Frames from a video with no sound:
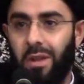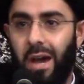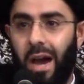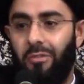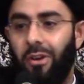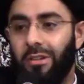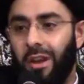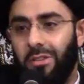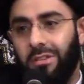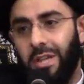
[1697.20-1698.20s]
I failed
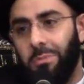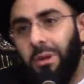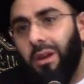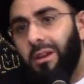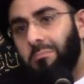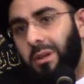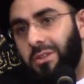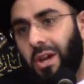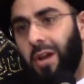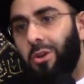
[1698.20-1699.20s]
on the test
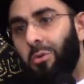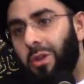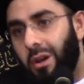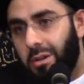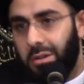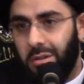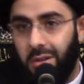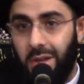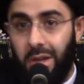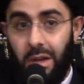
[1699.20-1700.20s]
because I had no luck.
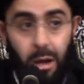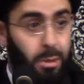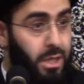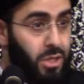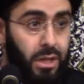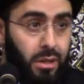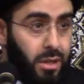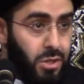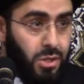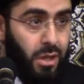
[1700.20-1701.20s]
Not because I
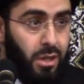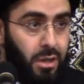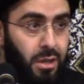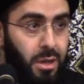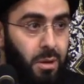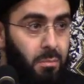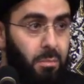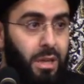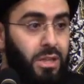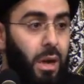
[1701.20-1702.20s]
didn't study, but
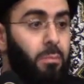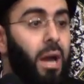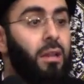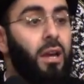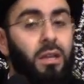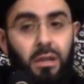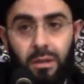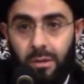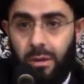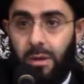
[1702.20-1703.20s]
because I'm not
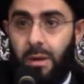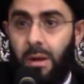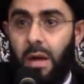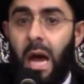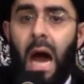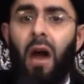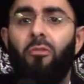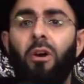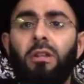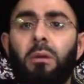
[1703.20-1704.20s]
lucky. I
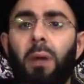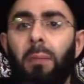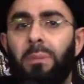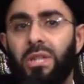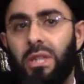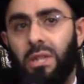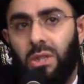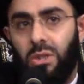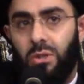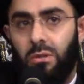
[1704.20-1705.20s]
failed in my
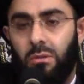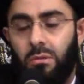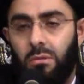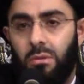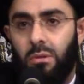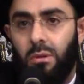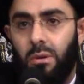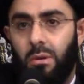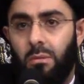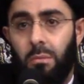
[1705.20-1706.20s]
business
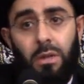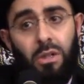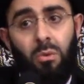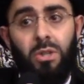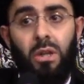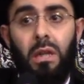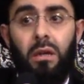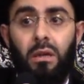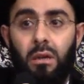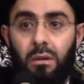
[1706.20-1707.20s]
because I wasn't
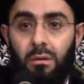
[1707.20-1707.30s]
lucky.